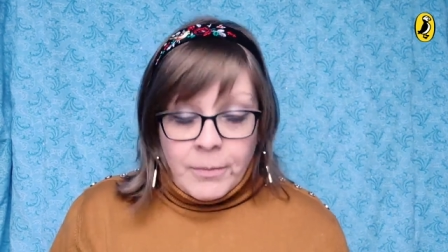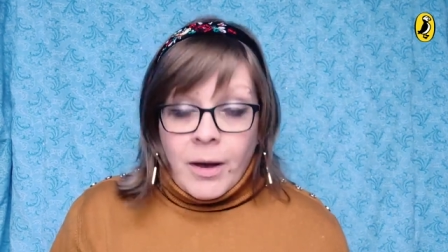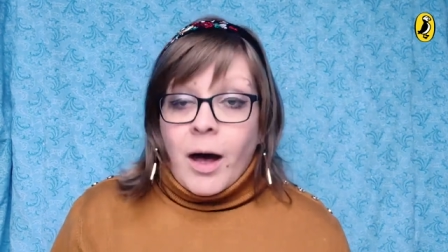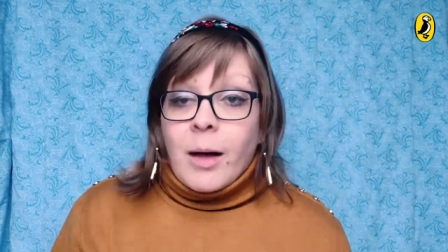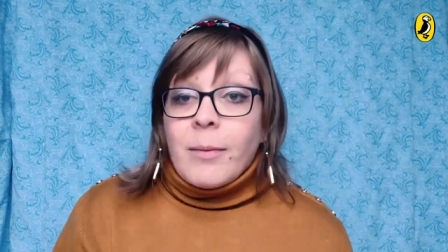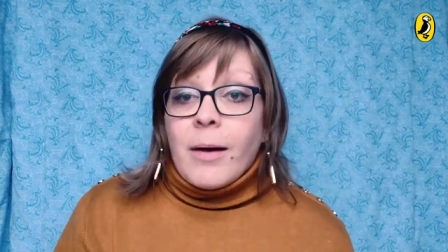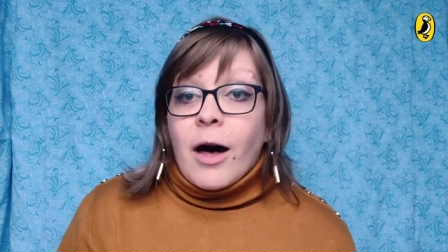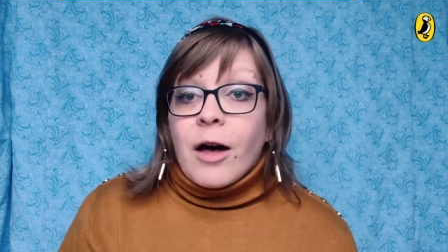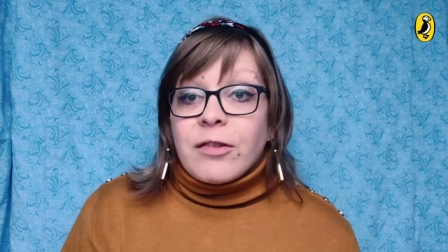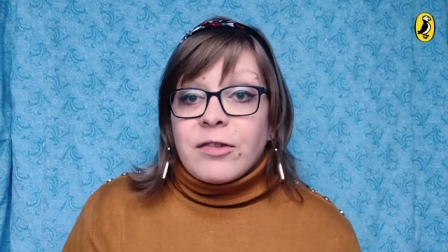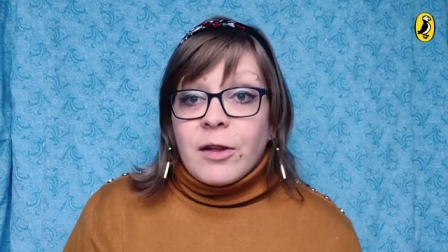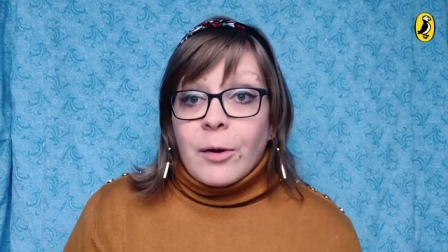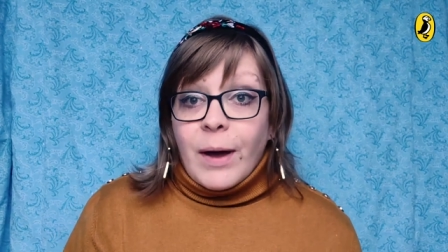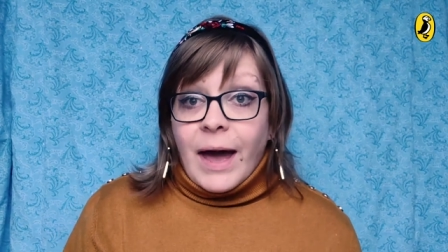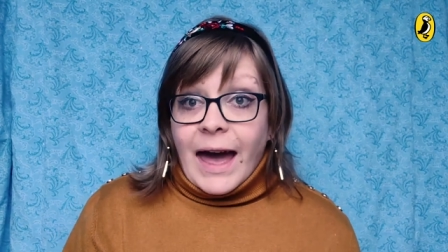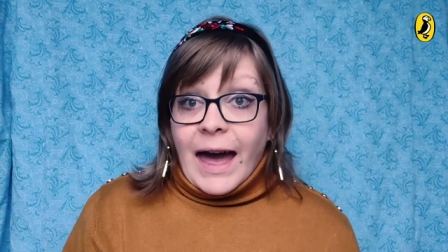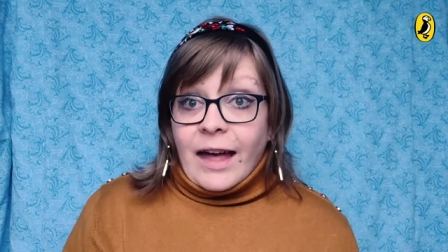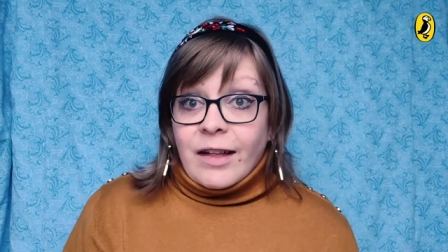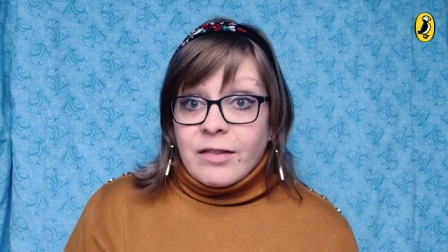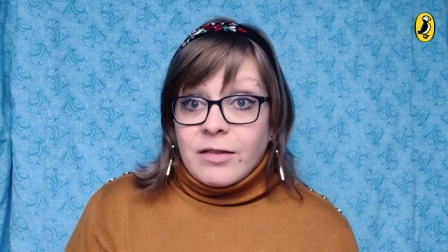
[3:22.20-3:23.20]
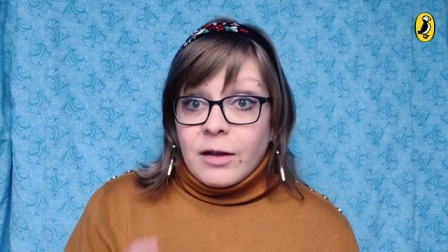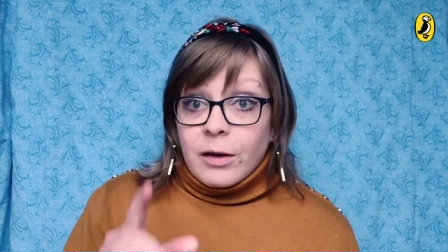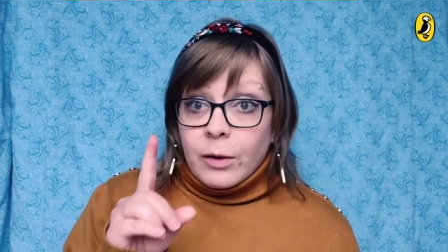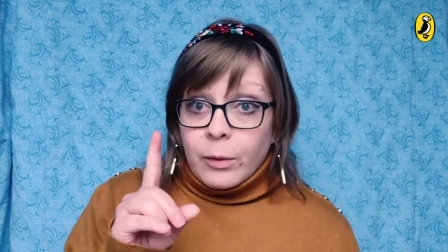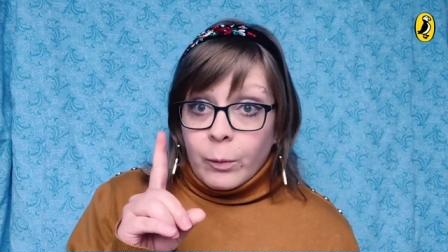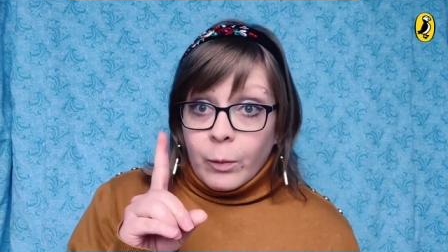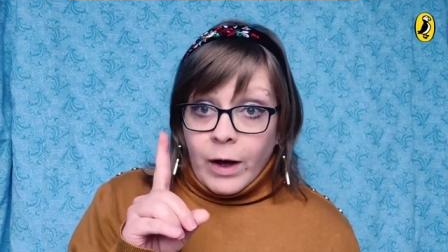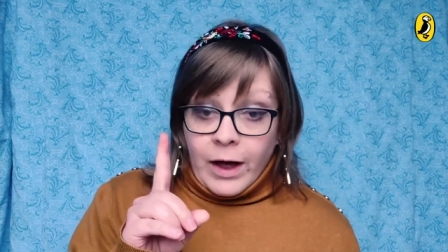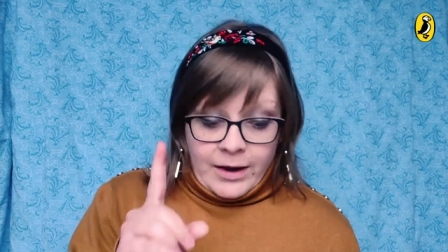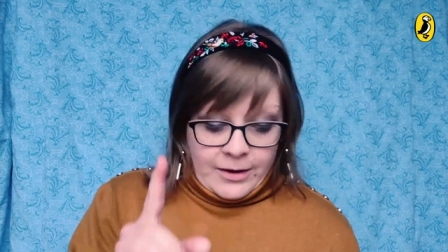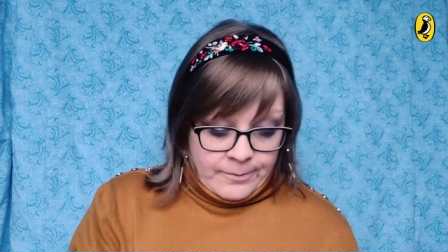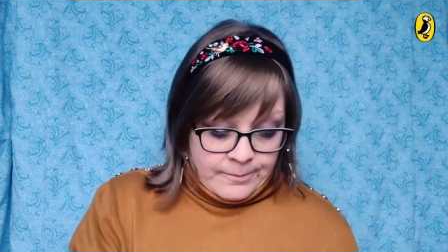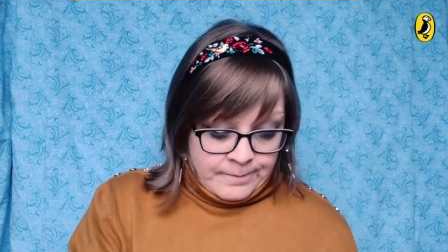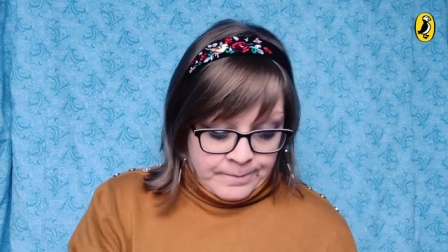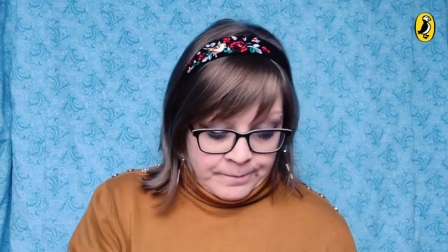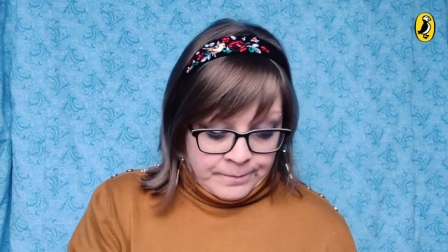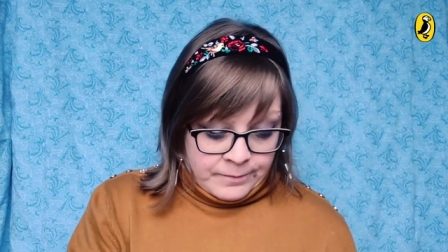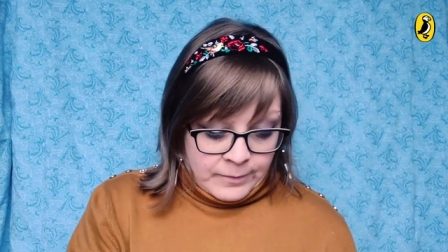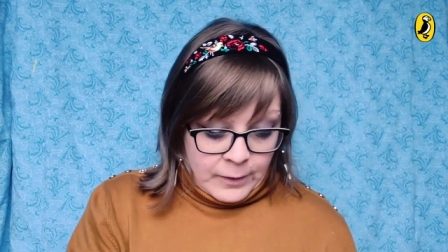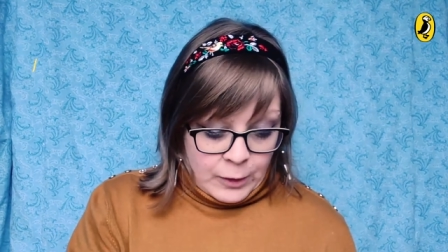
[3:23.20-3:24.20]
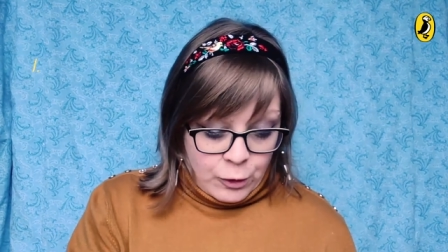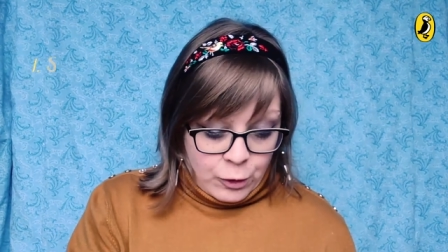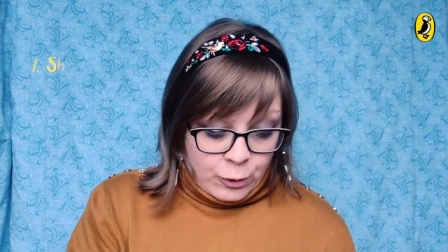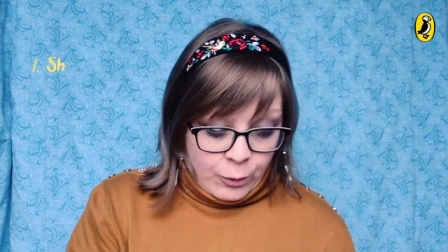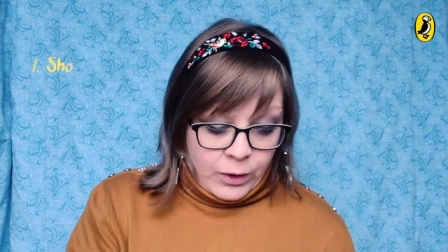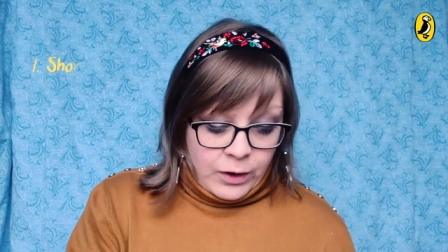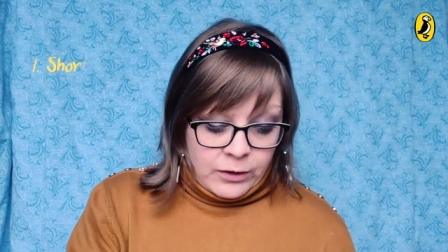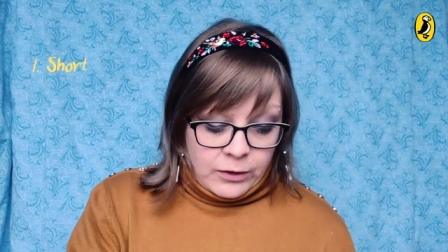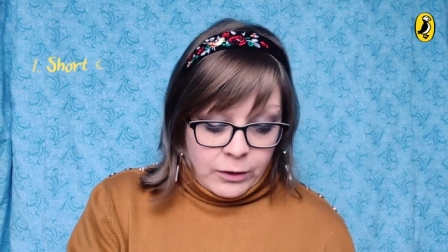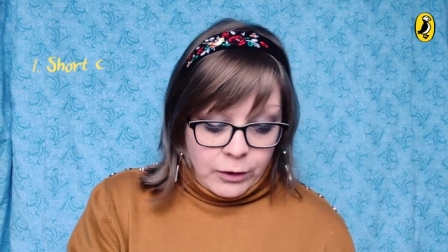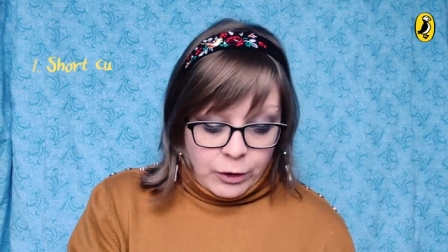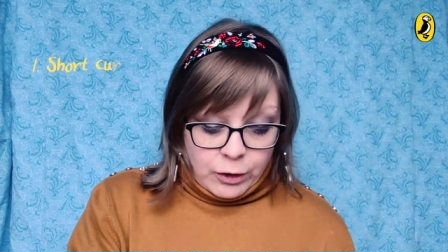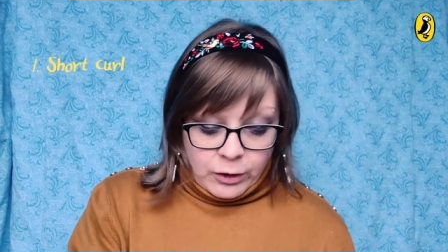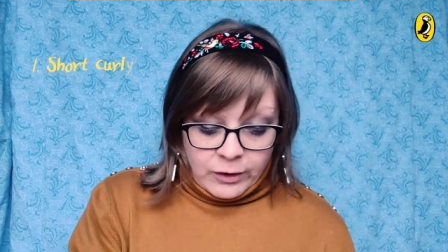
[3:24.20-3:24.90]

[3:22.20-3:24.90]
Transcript: Mom also has 1. Short,